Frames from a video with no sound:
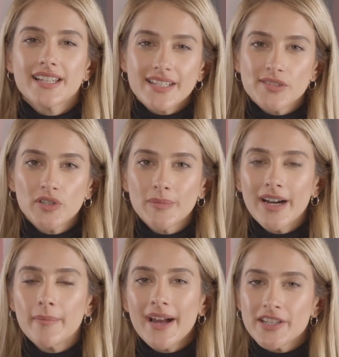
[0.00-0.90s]
So let's talk
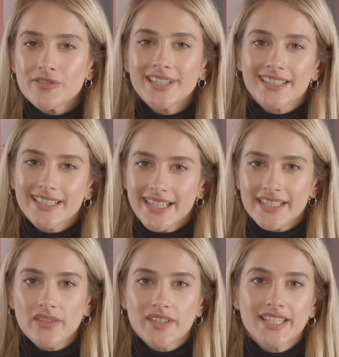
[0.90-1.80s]
about battery and
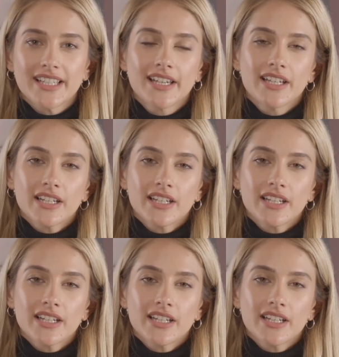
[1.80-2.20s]
connectivity.